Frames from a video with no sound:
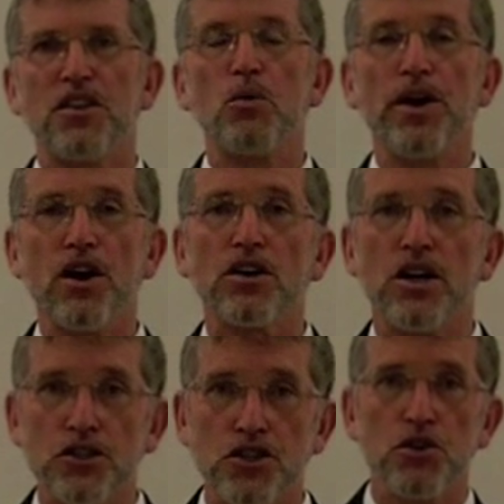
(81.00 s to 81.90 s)
that we are
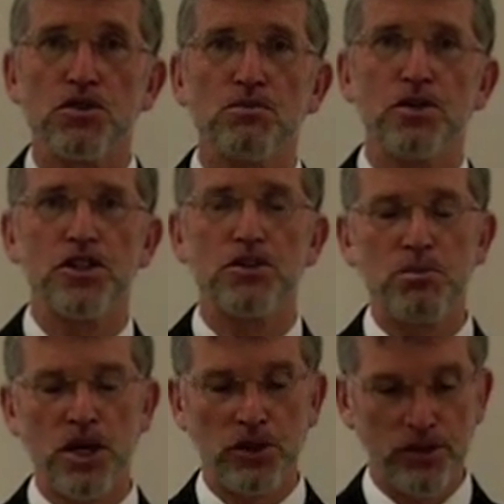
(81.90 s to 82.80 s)
God's chosen
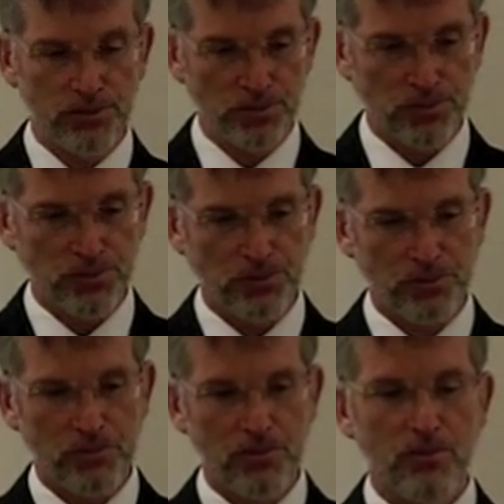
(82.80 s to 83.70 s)
people.
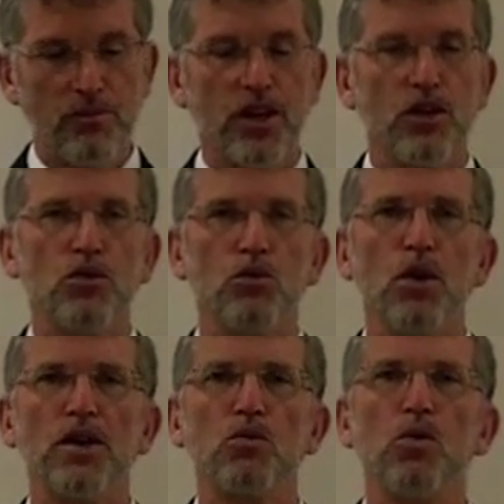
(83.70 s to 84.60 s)

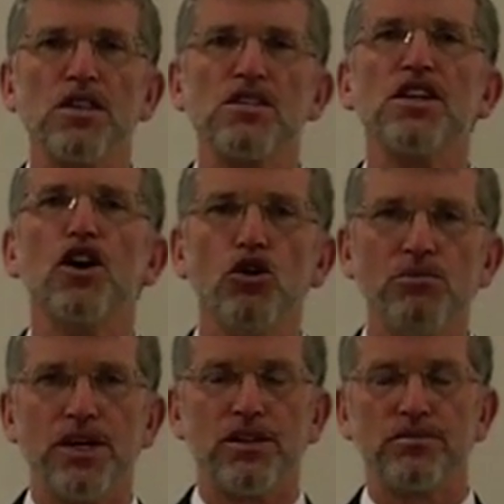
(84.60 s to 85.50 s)
What was the
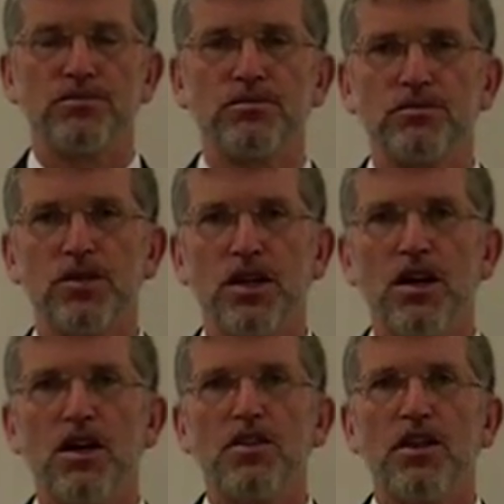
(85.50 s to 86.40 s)
Omer?
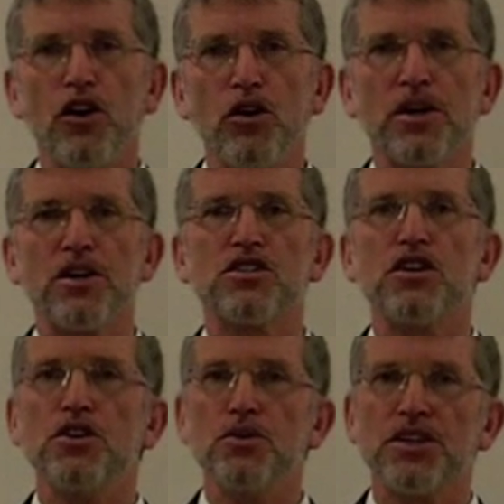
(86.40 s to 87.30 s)
The Omer is a
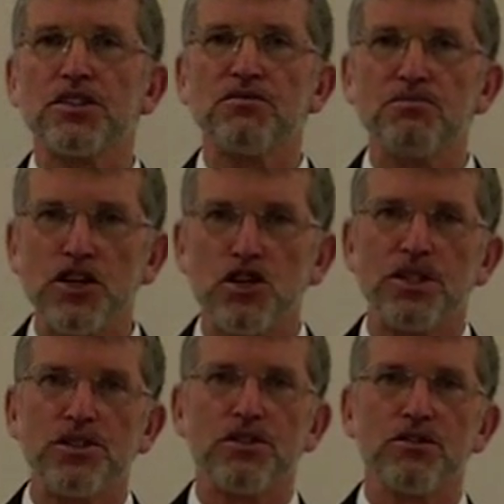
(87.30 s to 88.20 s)
unit of
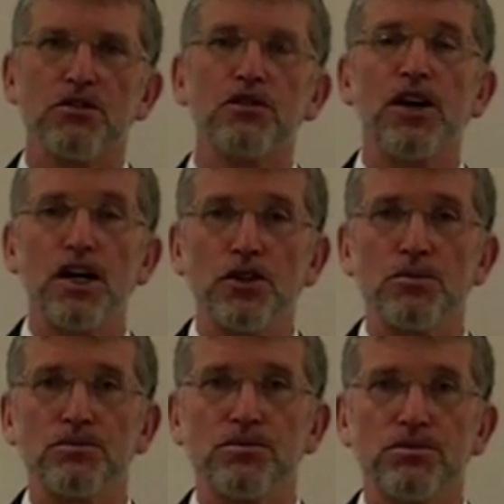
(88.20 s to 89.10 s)
measurement for
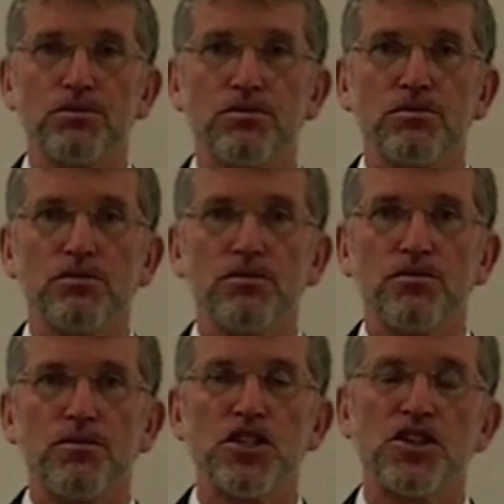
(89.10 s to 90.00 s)
volume.
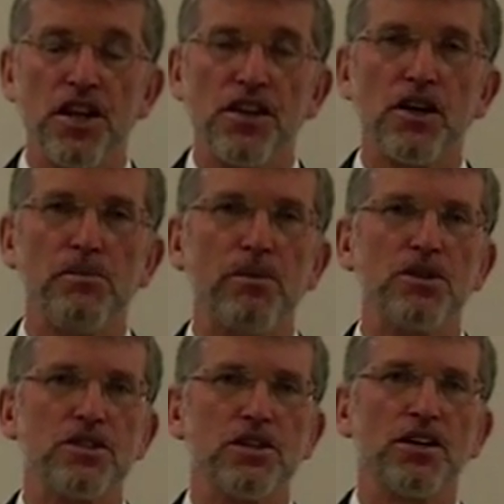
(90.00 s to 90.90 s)
There's another
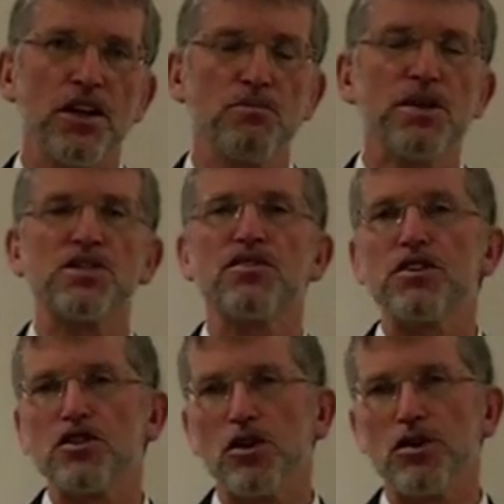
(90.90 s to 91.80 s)
commandment, another mitzvah in
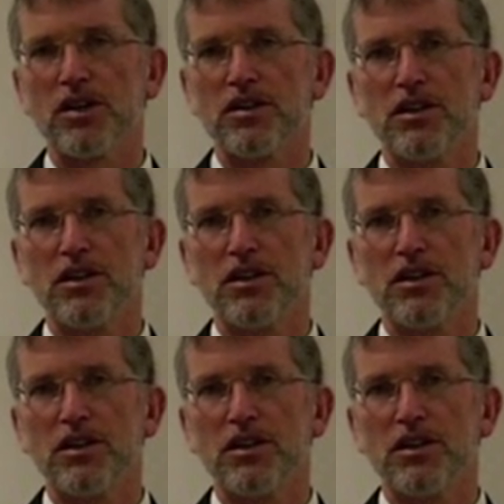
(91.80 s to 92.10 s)
the Torah.